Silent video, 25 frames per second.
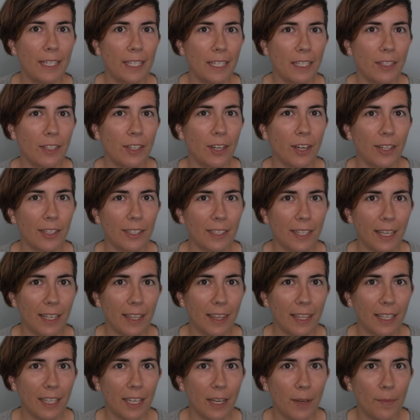did contact
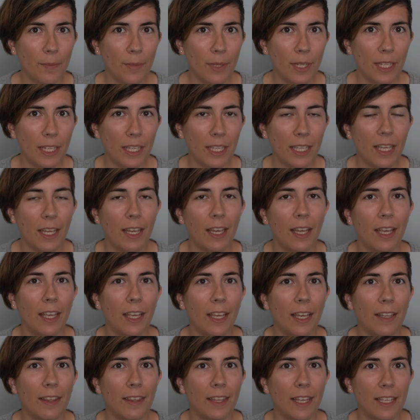the company
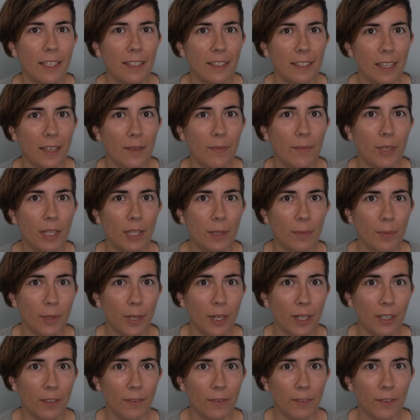and they sent me the
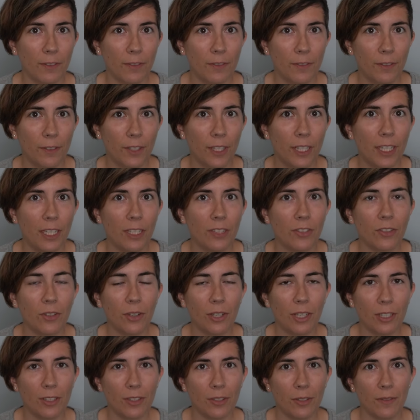product for free so
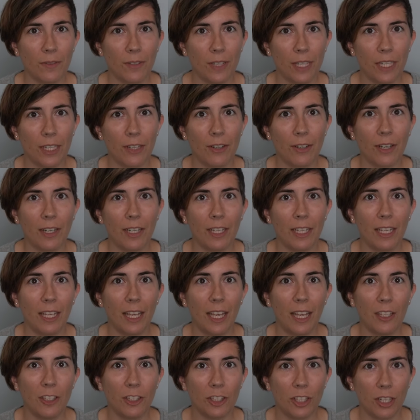I could do a video on it
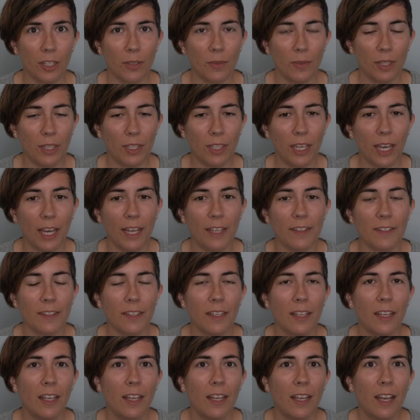and share it with you guys.
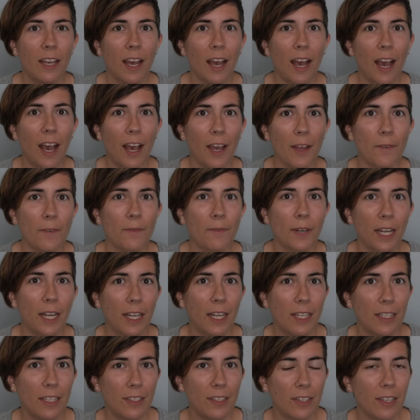I
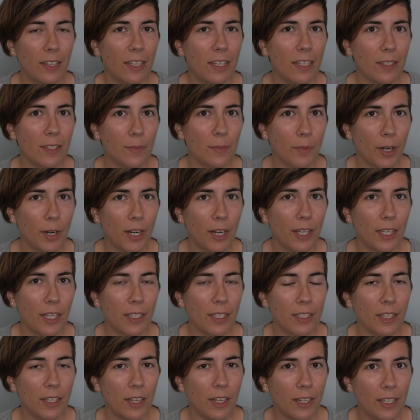ran into this
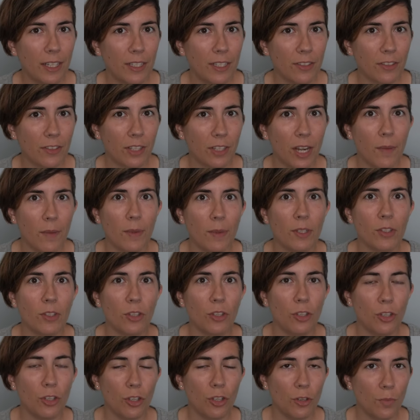product on Instagram. It's a
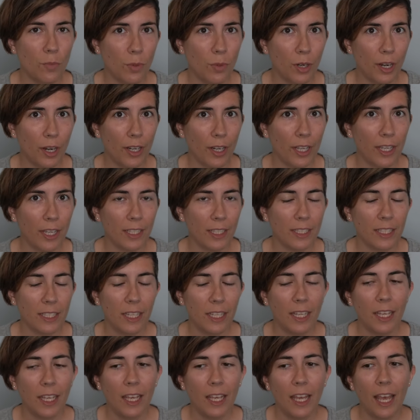new product
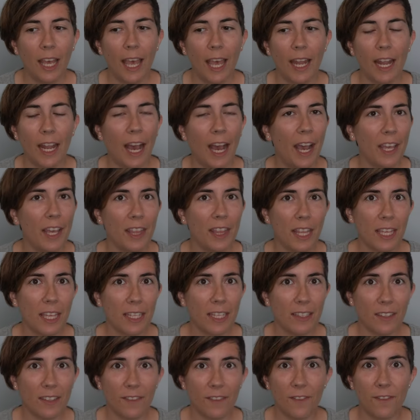and I think
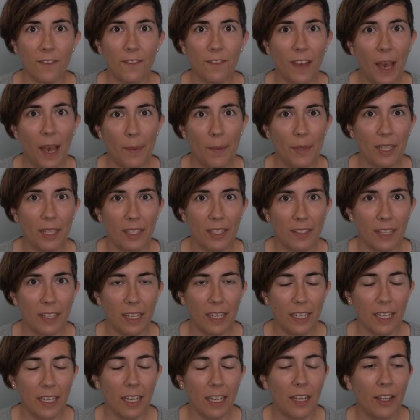it's a fabulous
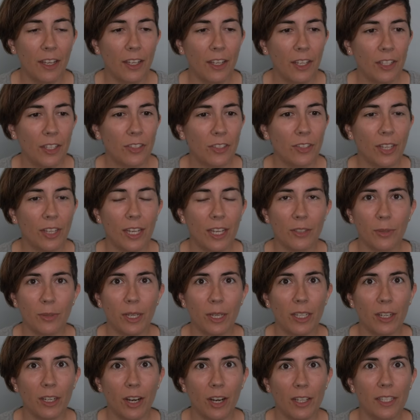idea. So that's why I
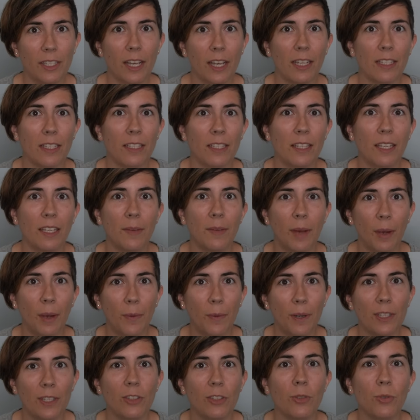contacted them. I
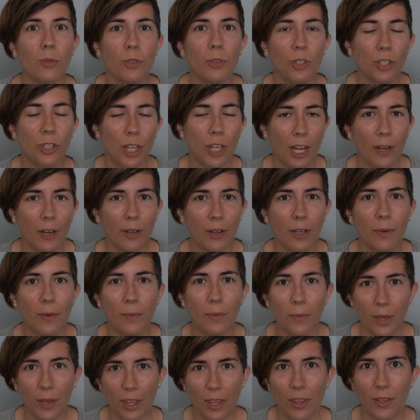wanted to share it
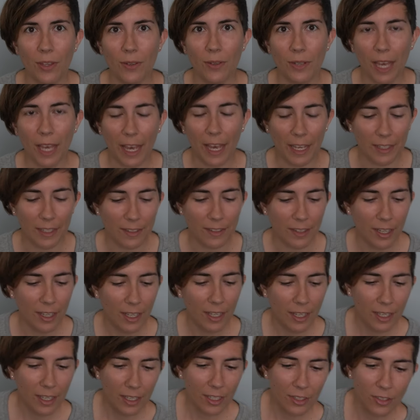with you guys.
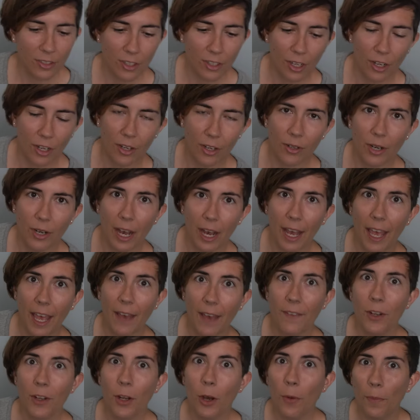So I
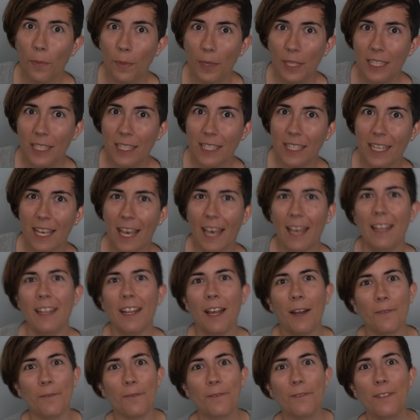haven't opened it
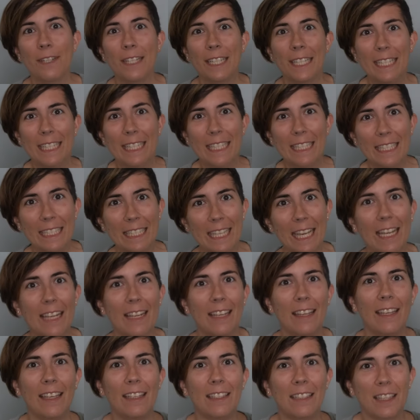yet. I'm really
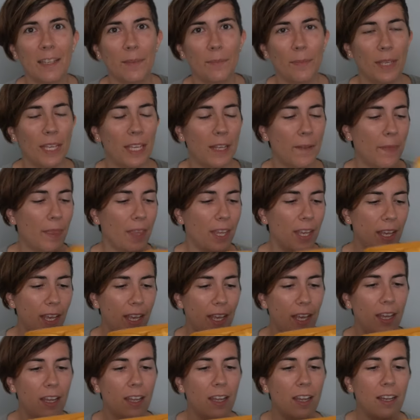excited. They sent me it.
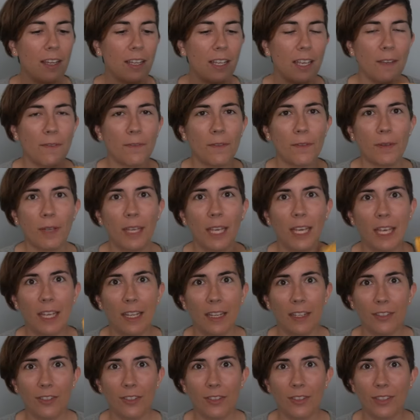It came from
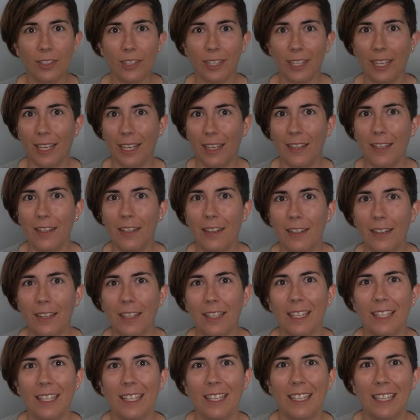Canada, so they're a
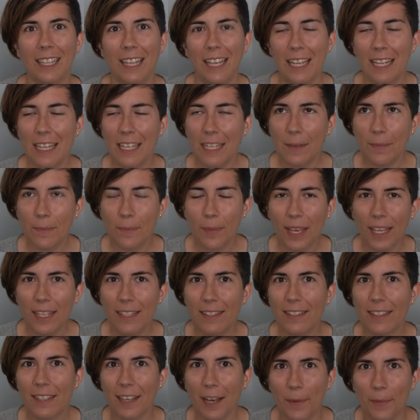
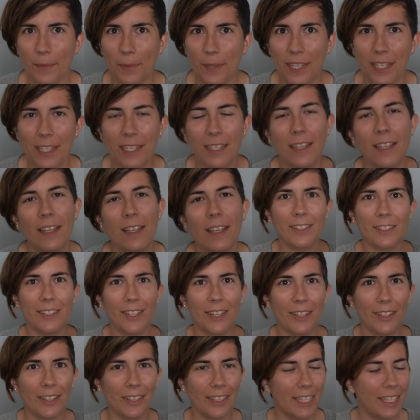Canadian-based company.
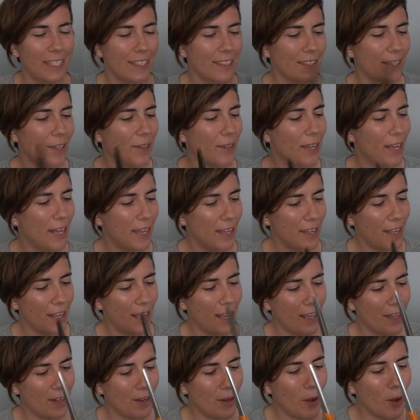So let's go ahead
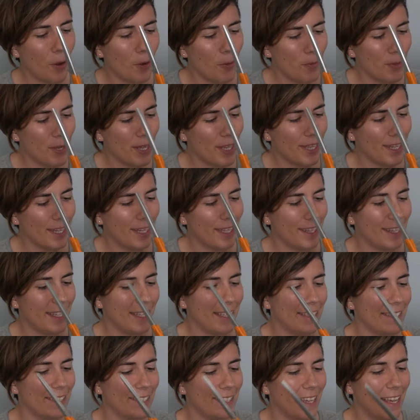and open
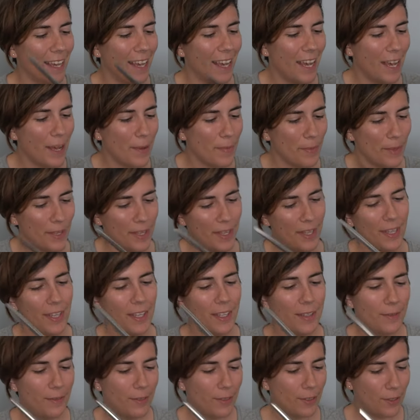this up.
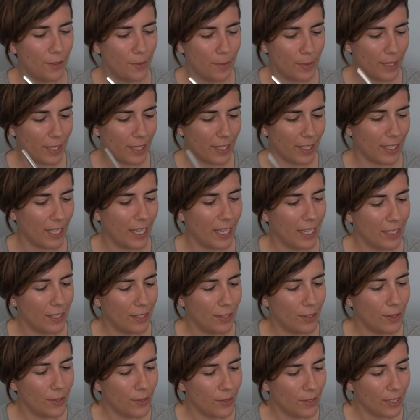Super excited
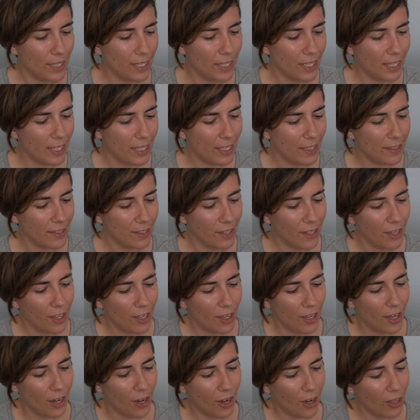to see this.
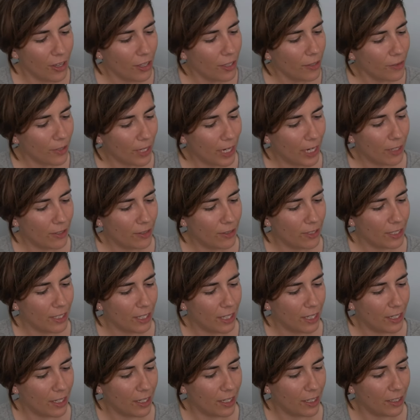All around,
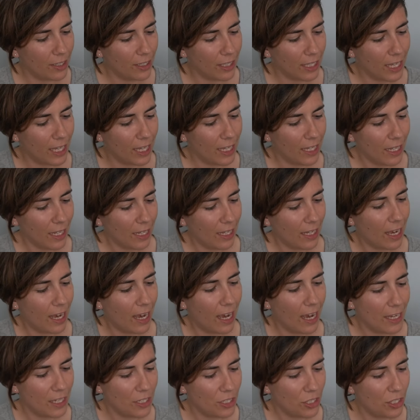canine
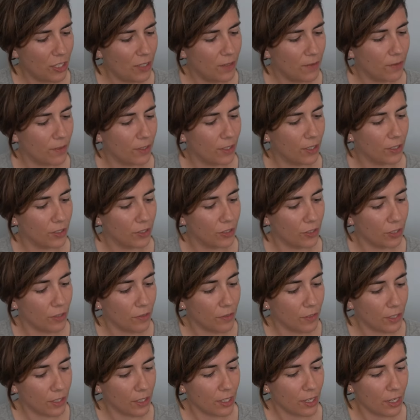hygiene for a
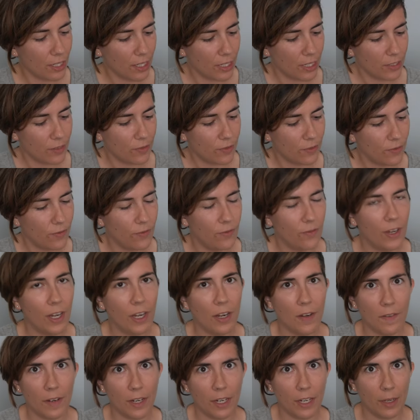service dog is
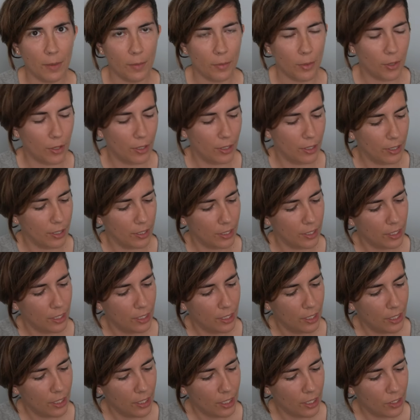very, very important.
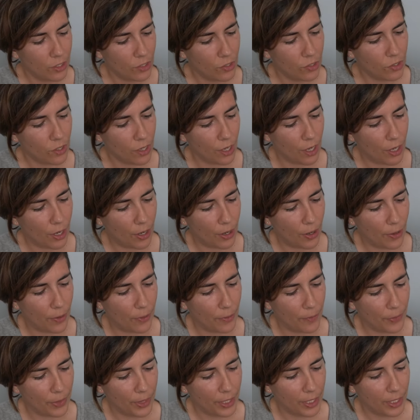So